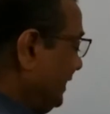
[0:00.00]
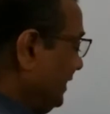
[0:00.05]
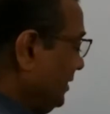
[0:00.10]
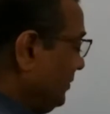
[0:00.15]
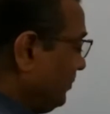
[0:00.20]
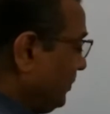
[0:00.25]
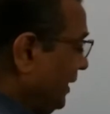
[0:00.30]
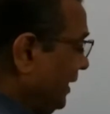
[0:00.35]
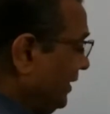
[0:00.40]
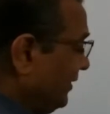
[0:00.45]

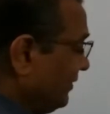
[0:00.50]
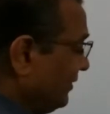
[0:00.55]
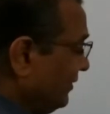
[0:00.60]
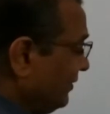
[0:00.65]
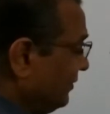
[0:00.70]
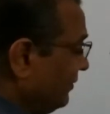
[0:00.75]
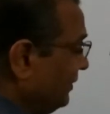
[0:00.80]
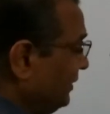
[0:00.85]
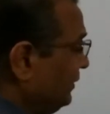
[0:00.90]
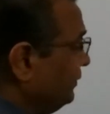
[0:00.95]
and
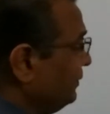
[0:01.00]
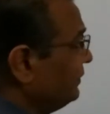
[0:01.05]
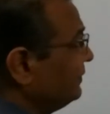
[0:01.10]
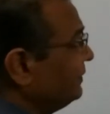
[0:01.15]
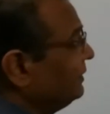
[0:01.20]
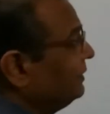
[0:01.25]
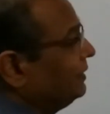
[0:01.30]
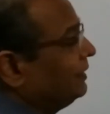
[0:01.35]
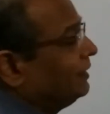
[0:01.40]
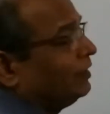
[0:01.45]
predictions we use
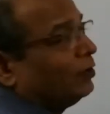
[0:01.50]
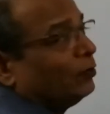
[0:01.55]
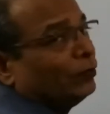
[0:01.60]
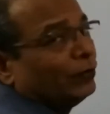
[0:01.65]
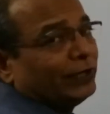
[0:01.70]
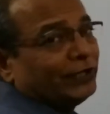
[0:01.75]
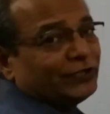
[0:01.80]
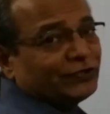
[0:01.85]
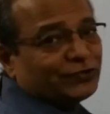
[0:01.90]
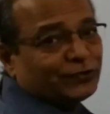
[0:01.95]

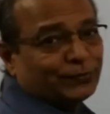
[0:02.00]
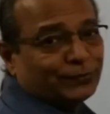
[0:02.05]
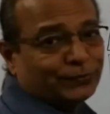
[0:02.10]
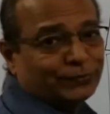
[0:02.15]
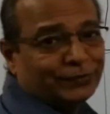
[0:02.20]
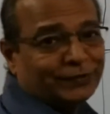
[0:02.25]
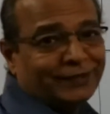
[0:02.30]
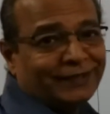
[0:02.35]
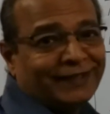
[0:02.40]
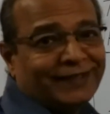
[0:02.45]
going to.